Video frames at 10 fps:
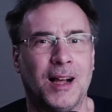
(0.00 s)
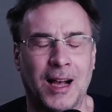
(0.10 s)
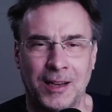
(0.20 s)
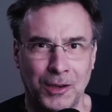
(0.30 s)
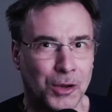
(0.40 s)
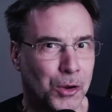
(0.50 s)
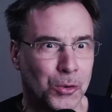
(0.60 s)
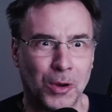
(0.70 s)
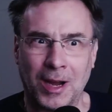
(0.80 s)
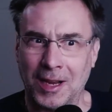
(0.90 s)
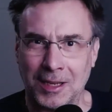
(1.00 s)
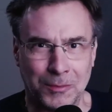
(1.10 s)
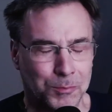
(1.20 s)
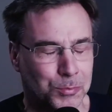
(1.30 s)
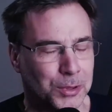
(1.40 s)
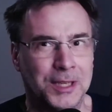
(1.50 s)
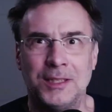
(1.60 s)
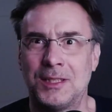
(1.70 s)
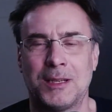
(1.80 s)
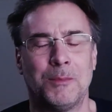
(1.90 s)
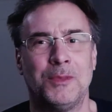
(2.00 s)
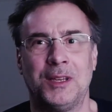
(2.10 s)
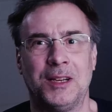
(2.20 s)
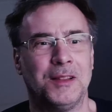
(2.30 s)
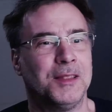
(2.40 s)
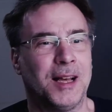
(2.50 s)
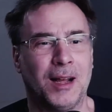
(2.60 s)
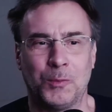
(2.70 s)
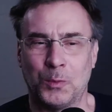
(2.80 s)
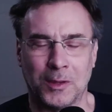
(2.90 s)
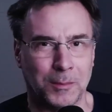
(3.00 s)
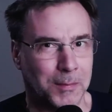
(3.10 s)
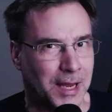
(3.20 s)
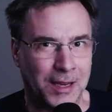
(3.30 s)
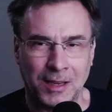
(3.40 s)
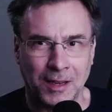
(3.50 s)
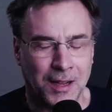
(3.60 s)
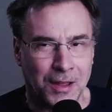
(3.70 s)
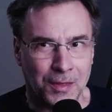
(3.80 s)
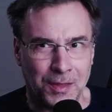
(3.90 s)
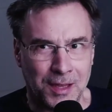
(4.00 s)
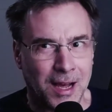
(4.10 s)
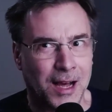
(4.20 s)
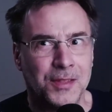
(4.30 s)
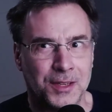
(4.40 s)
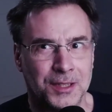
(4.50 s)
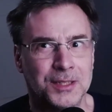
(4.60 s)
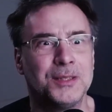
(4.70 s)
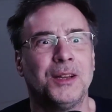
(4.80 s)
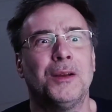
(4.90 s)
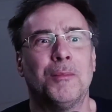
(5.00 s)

I know I can bring something that will make the others,